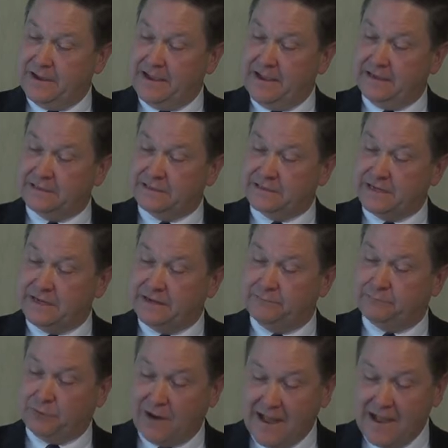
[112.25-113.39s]
and
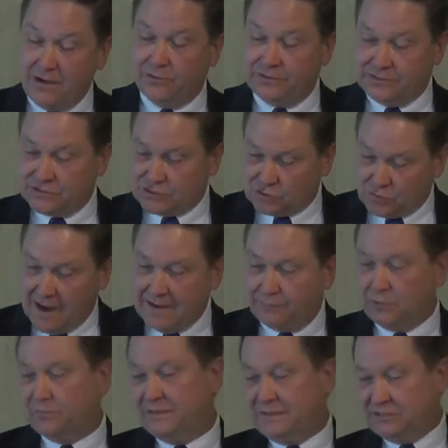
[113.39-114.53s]
brown is
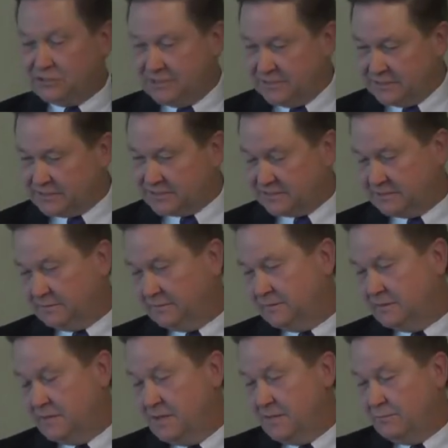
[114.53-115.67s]
tribal religionists,
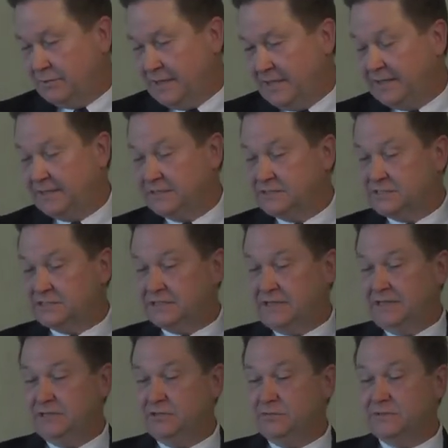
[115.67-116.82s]
and pink is
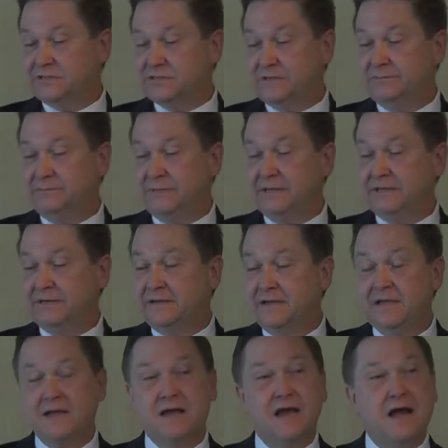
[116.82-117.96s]
Hinduism, and
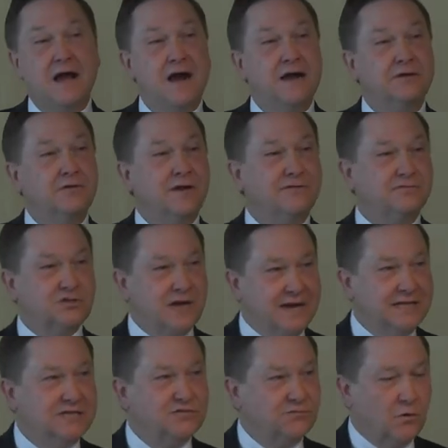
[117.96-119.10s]
you have
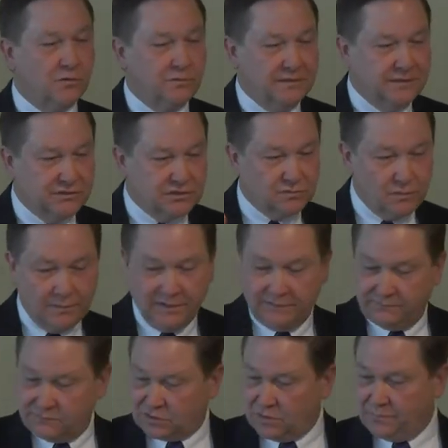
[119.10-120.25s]
Chinese folk religions. We'll
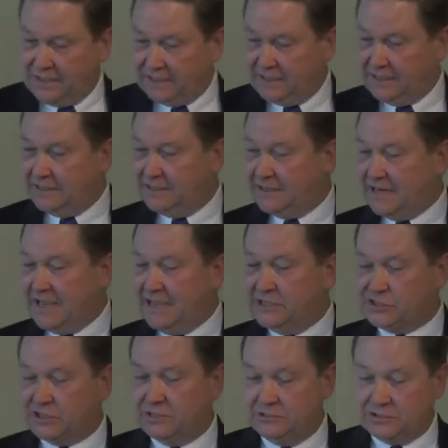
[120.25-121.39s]
be zooming in on
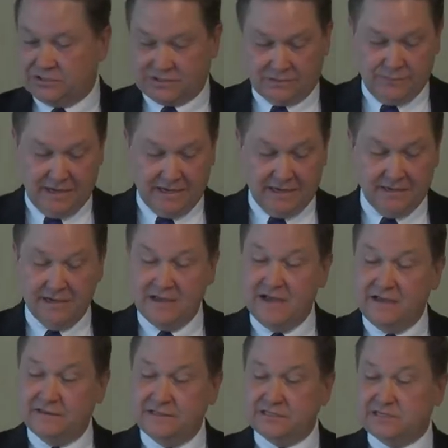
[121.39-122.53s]
Asia in just a minute.
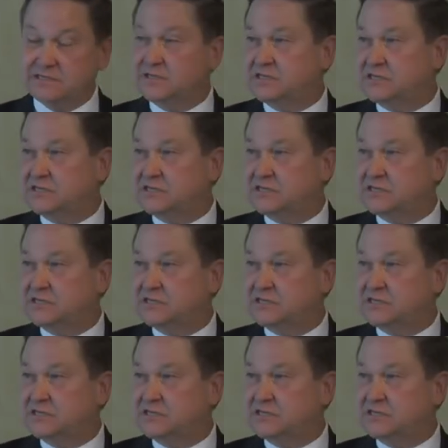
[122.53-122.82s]
This is